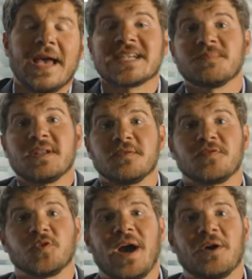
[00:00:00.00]
As many
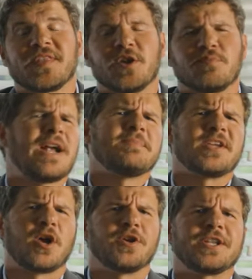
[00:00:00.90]
of you out there
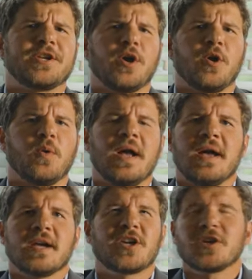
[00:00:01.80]
probably already know,
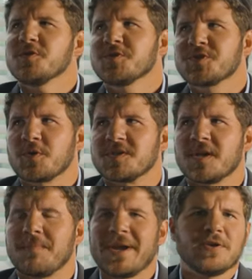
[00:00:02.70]
cargo
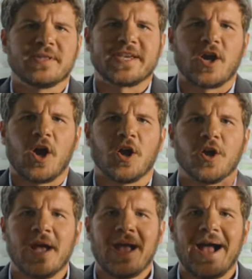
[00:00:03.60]
shorts apparently
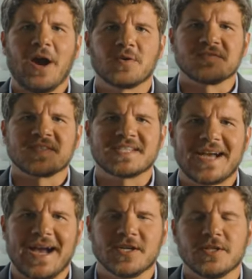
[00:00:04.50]
are out of
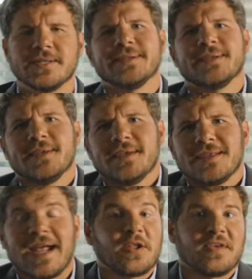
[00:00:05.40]
style.
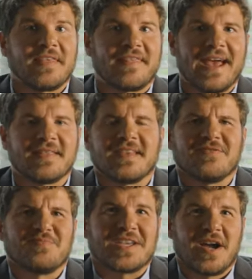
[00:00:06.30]
Not only that,
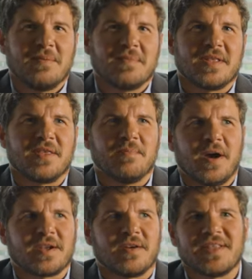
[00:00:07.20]
they've become the
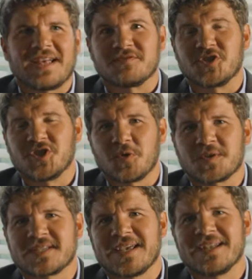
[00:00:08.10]
butt of a lot of
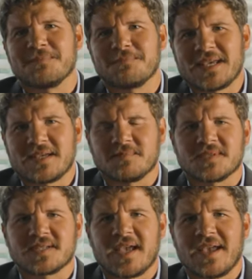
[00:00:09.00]
jokes and
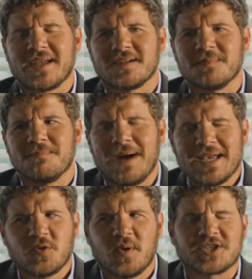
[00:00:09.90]
memes. And
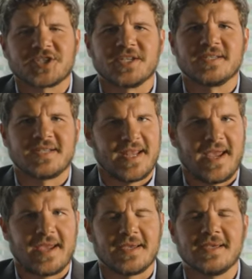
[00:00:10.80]
my question
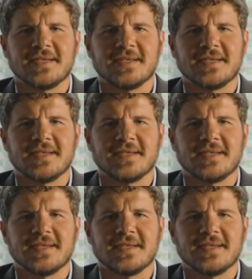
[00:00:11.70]
today